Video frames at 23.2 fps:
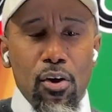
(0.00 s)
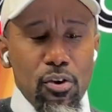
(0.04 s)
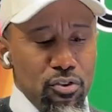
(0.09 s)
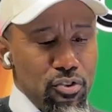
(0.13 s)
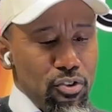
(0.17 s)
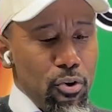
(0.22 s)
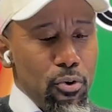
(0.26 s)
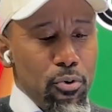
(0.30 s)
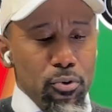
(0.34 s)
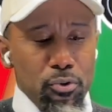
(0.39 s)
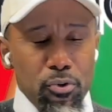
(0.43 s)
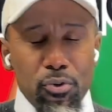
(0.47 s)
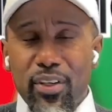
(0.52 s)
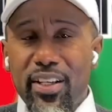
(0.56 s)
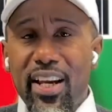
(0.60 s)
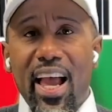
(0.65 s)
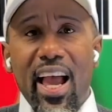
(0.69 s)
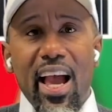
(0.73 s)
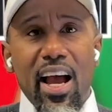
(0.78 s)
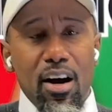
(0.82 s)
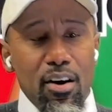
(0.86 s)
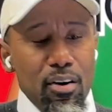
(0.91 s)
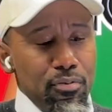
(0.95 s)
So you can
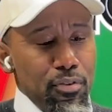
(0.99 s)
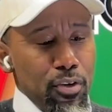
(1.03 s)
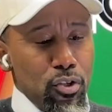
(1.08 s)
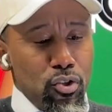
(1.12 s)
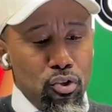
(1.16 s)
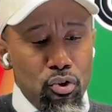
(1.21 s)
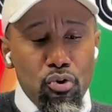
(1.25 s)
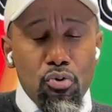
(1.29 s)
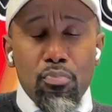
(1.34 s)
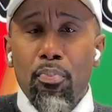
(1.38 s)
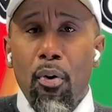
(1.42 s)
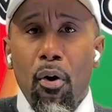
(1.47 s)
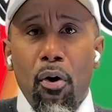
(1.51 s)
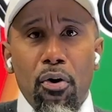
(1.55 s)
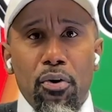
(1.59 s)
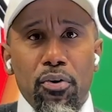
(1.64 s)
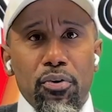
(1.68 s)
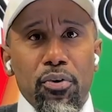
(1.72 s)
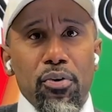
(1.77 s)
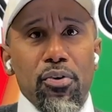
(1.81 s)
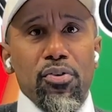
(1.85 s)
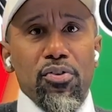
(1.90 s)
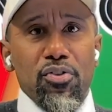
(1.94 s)
have two
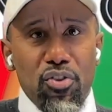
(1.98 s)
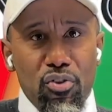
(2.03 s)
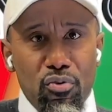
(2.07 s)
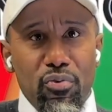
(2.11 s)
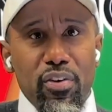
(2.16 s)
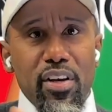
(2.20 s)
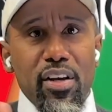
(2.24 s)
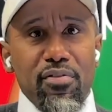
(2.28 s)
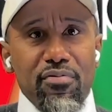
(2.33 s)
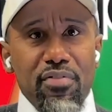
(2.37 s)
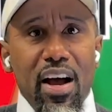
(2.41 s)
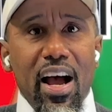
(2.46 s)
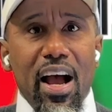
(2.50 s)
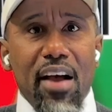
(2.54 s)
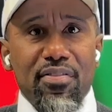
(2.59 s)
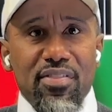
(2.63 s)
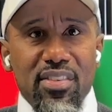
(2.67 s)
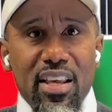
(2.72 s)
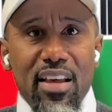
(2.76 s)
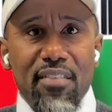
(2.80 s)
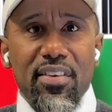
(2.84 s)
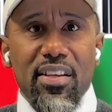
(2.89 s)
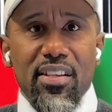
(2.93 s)
partners, three, five,
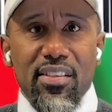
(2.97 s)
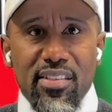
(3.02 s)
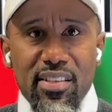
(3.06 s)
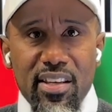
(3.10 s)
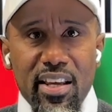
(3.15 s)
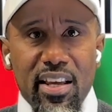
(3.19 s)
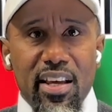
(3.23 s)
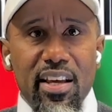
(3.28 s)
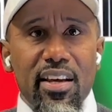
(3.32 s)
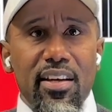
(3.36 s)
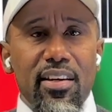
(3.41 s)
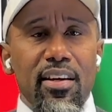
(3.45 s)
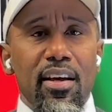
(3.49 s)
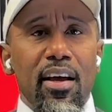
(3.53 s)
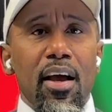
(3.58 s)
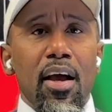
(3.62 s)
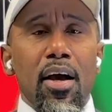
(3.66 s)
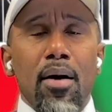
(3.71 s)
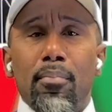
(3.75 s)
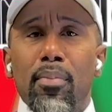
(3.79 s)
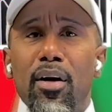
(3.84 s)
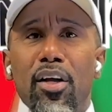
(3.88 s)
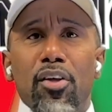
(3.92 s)
seven, ten,
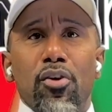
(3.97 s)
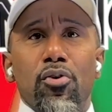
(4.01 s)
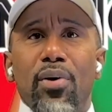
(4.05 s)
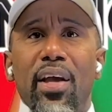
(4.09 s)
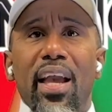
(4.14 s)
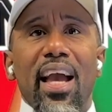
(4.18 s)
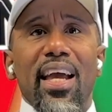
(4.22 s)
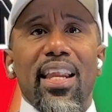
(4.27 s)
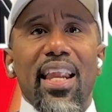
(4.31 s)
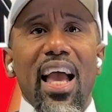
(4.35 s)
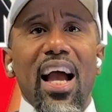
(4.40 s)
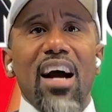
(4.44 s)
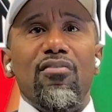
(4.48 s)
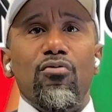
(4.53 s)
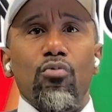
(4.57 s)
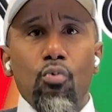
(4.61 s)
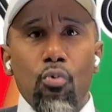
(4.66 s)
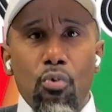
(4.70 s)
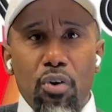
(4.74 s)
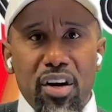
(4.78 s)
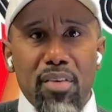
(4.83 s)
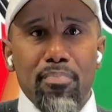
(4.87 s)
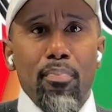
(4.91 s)
but you can't have
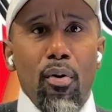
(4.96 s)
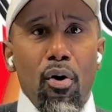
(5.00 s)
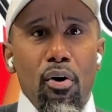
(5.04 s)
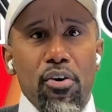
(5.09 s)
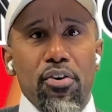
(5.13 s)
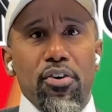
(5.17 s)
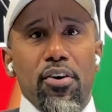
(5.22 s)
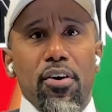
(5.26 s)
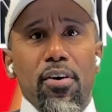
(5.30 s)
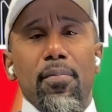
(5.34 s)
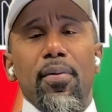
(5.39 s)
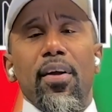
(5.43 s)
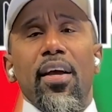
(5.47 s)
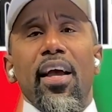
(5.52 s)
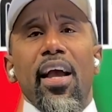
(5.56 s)
one partner.